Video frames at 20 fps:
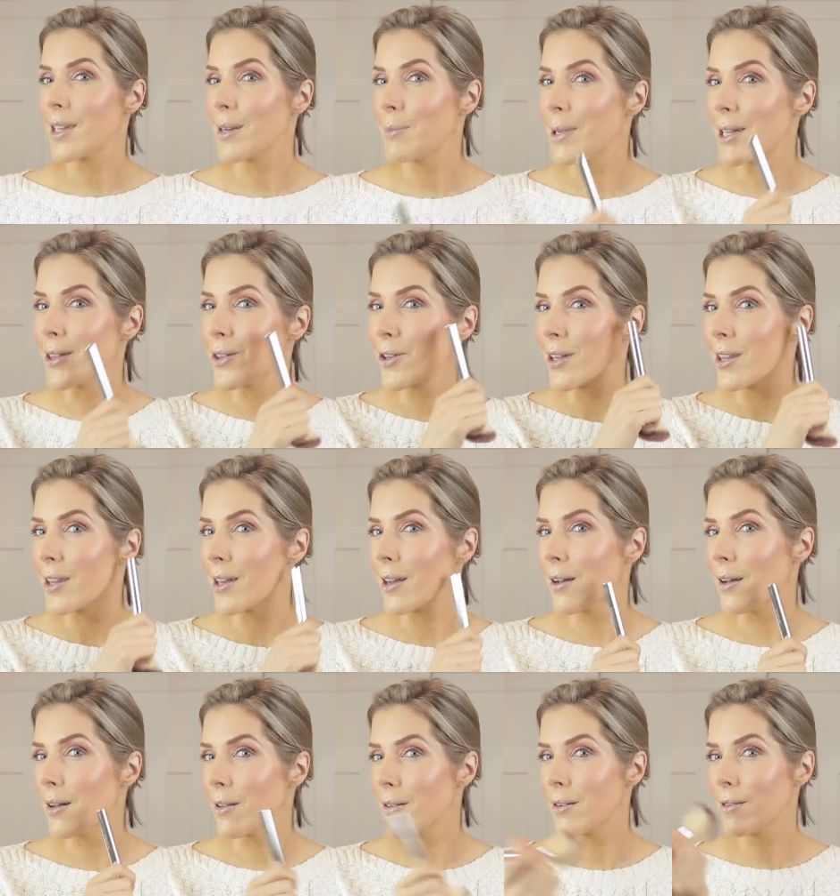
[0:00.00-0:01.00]
I mean, look at that
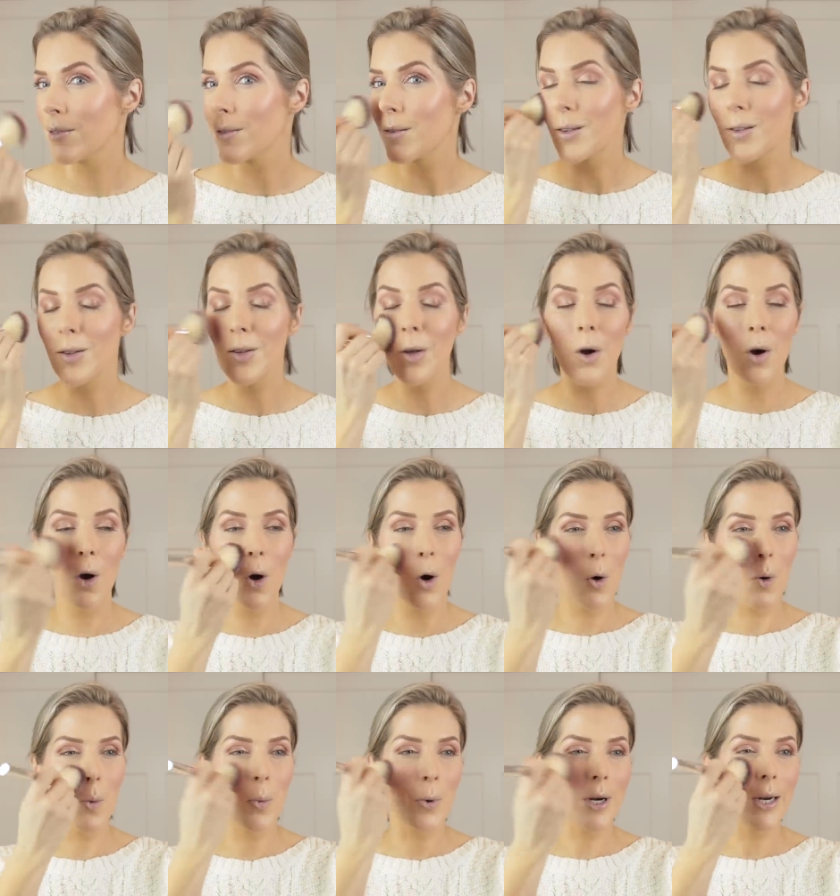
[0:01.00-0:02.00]
color.
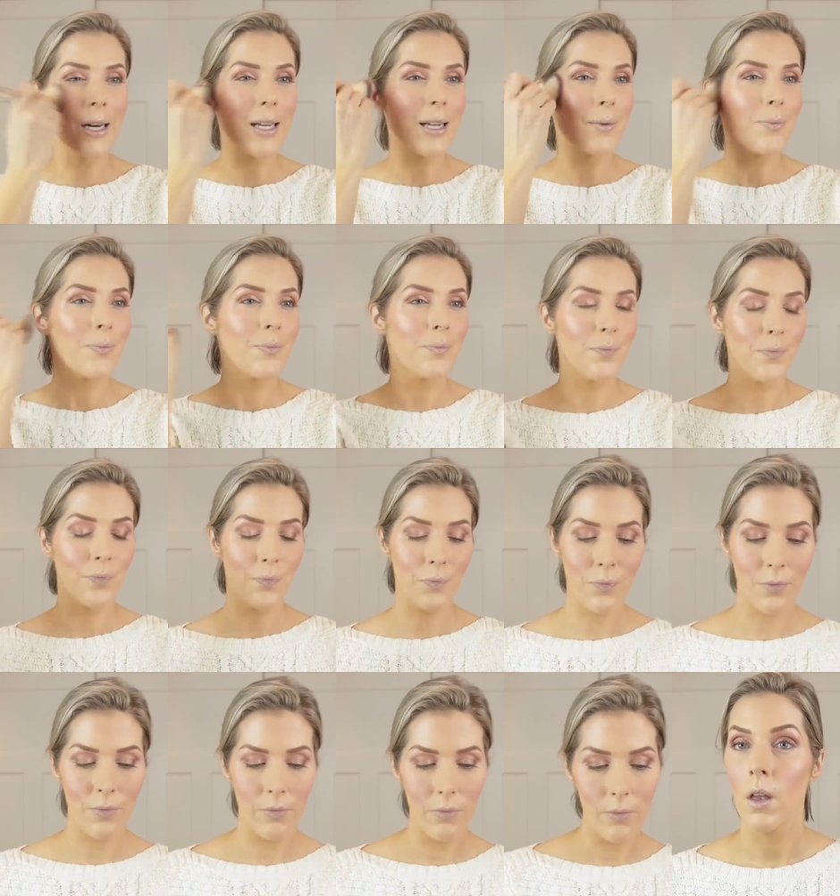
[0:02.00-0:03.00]
So pretty.
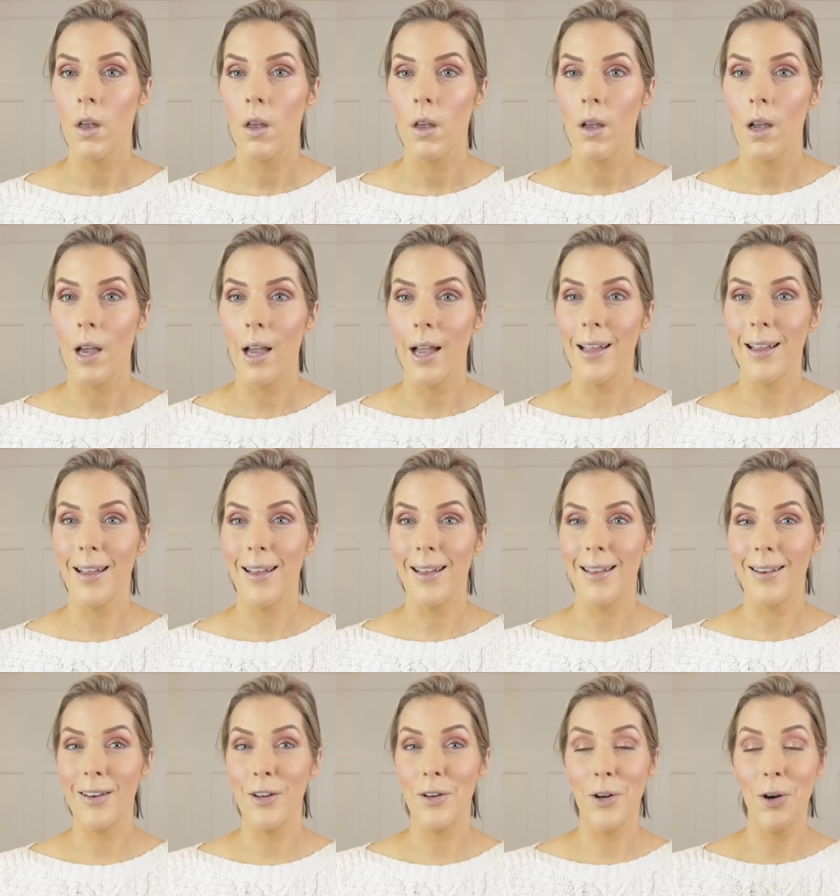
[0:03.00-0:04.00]

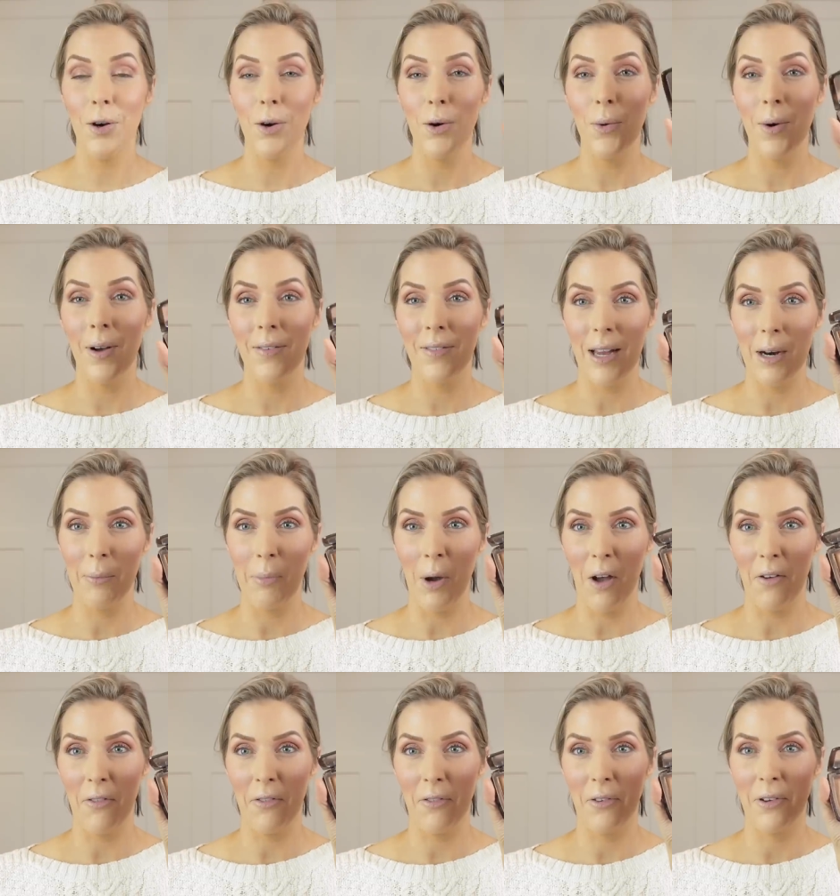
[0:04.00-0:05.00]
And you know I've got a
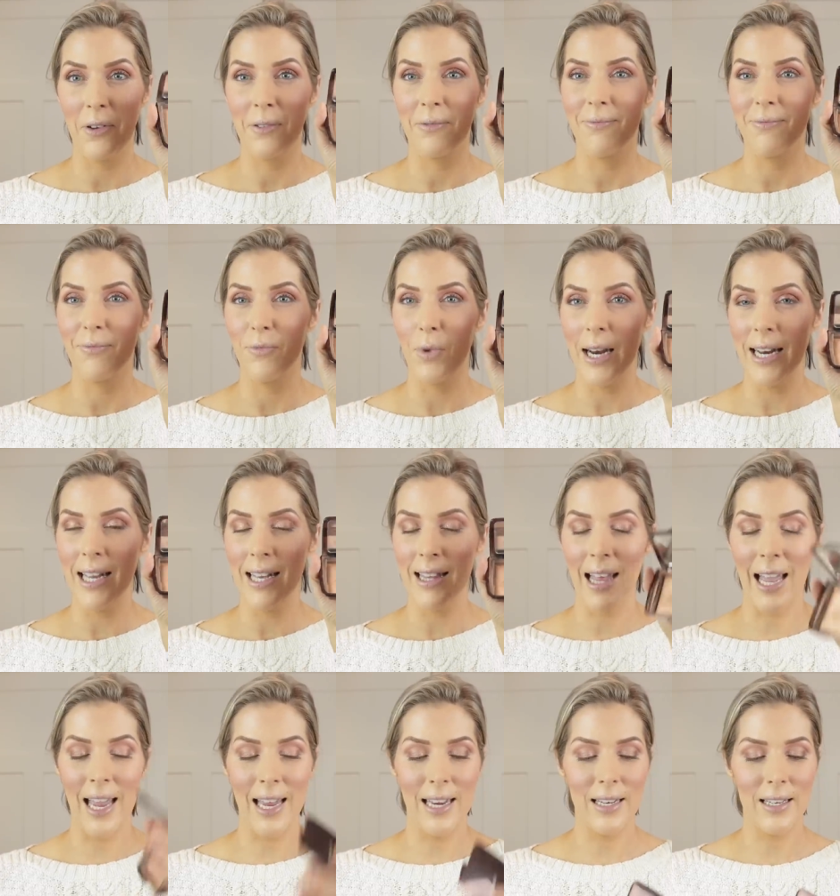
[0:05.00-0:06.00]
buff. Radiant
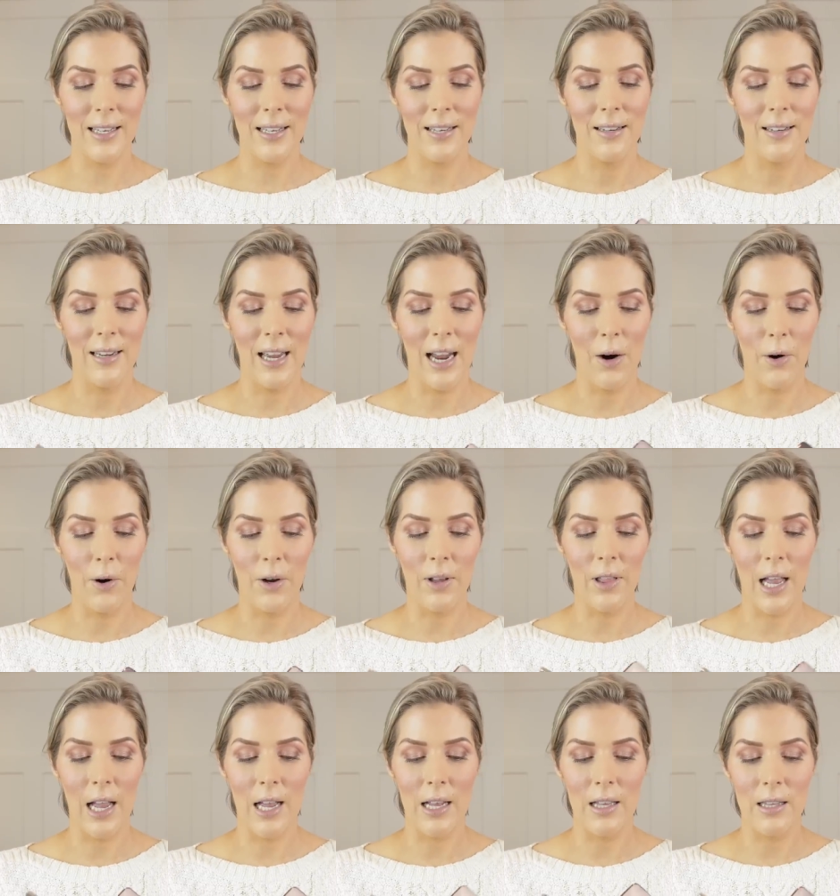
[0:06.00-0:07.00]
Light
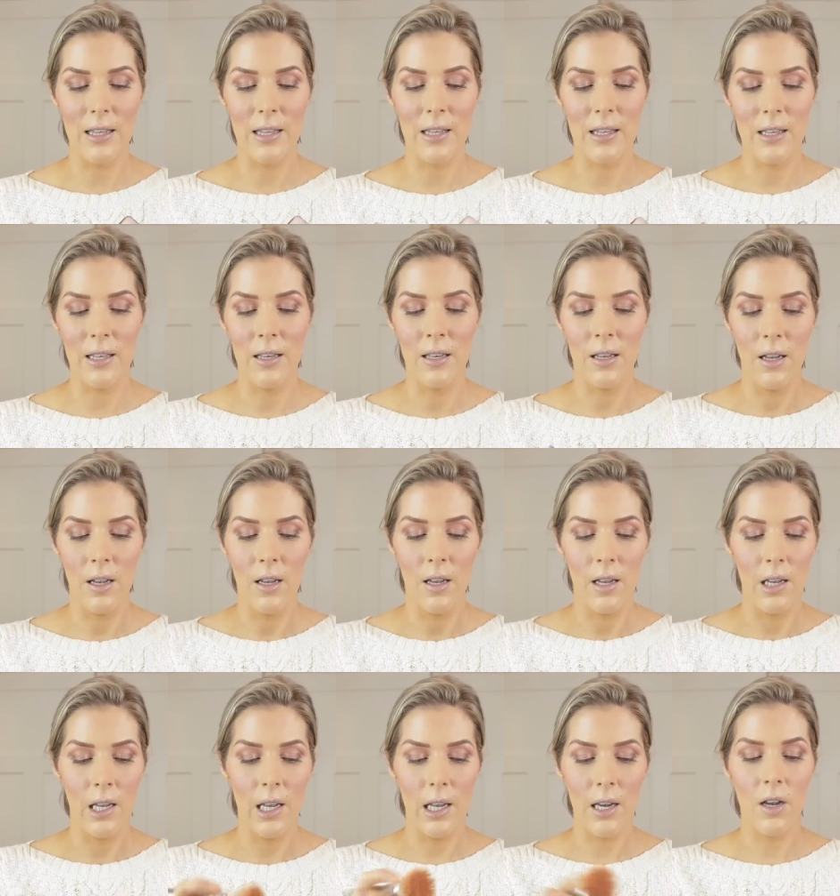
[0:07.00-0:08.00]
Hourglass.
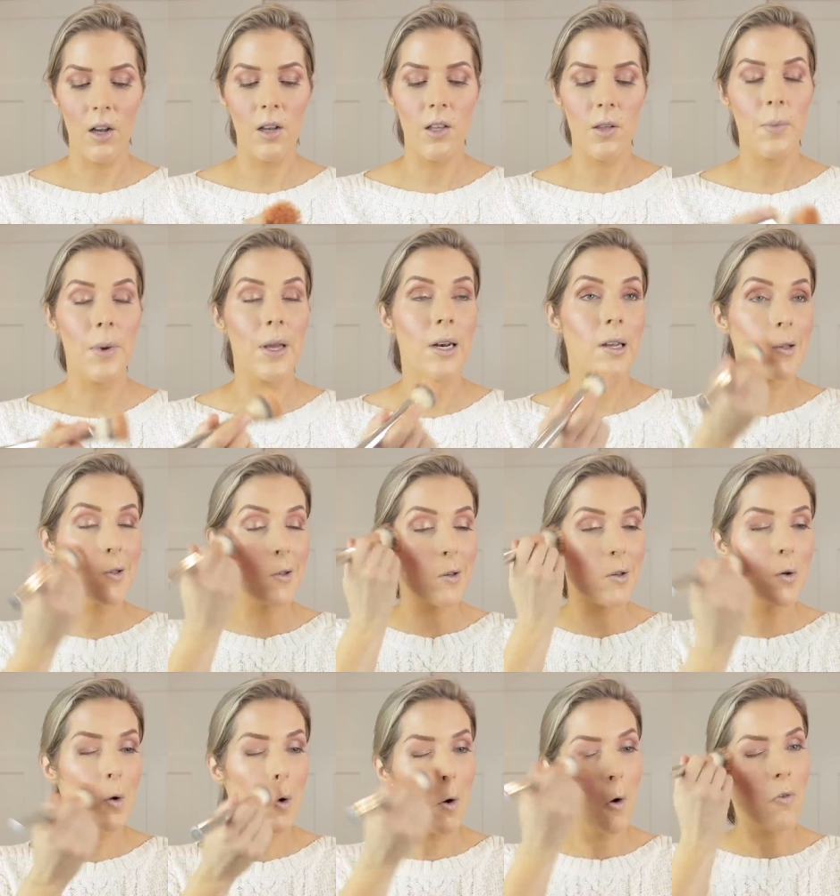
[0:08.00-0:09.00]
It Cosmetics
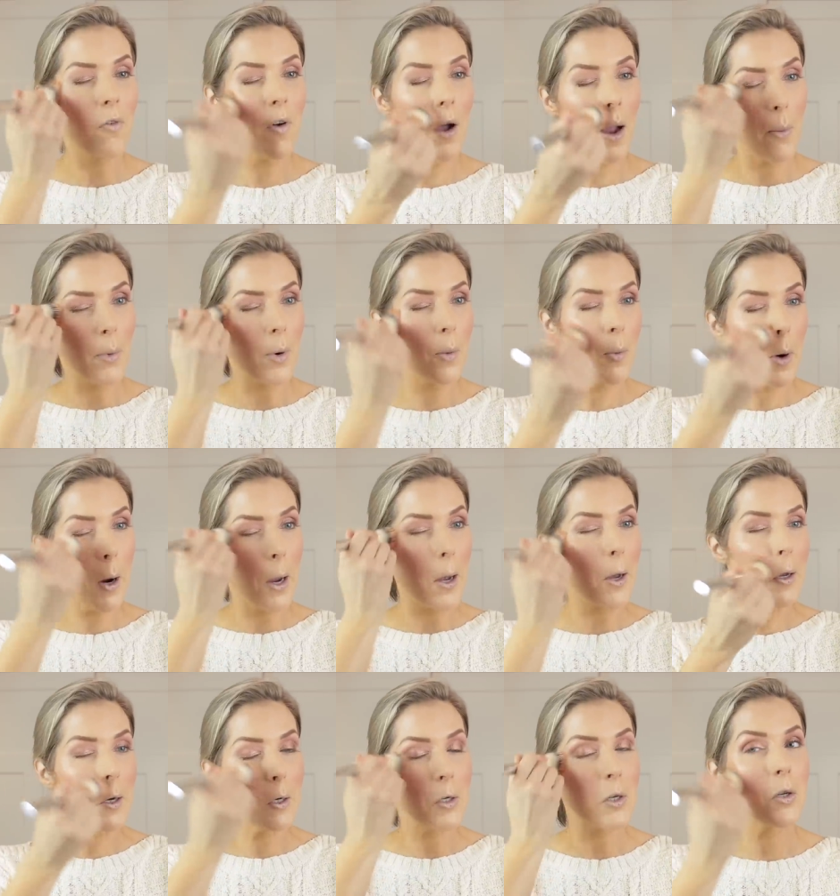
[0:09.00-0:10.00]
Duo Fiber
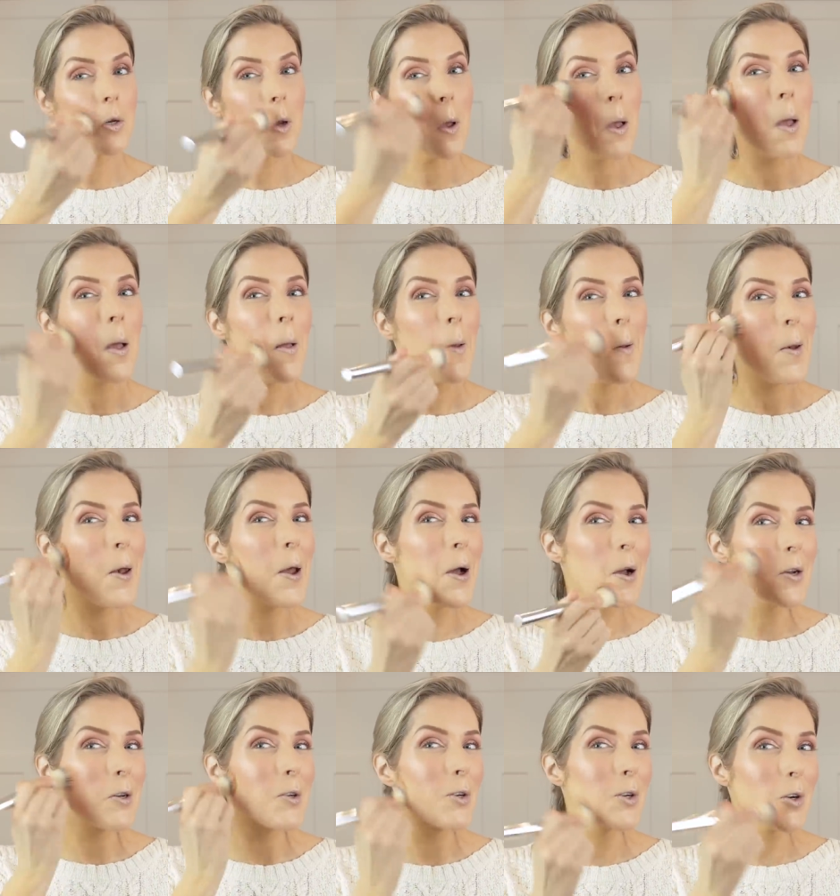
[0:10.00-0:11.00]
Brush.
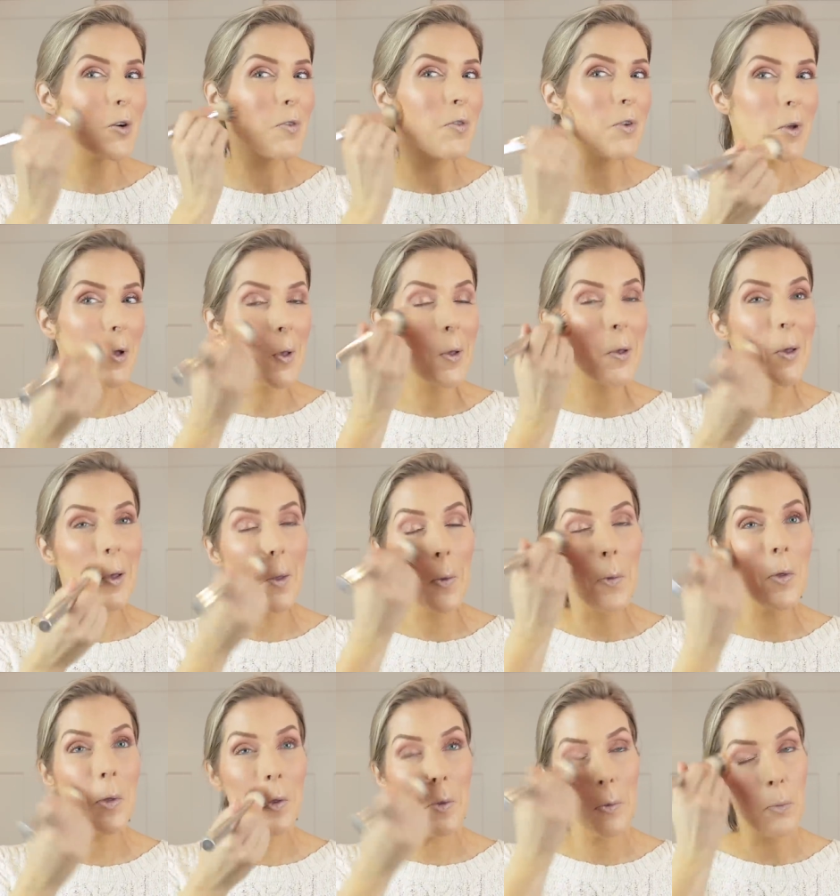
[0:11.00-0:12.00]
Not sure if you can
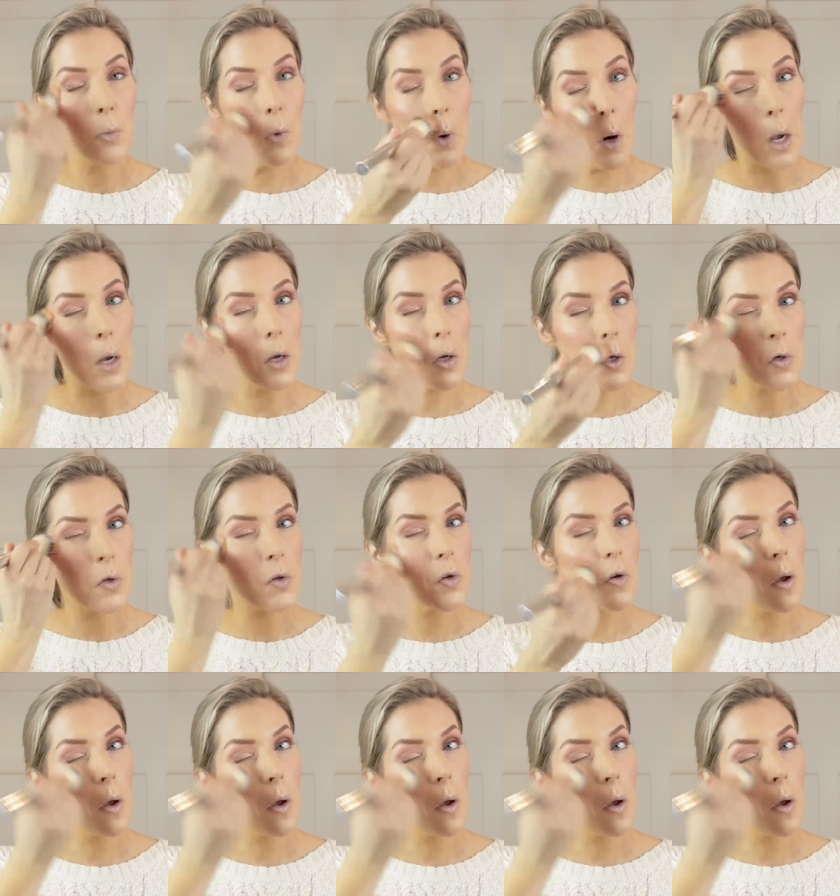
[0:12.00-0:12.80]
get this brush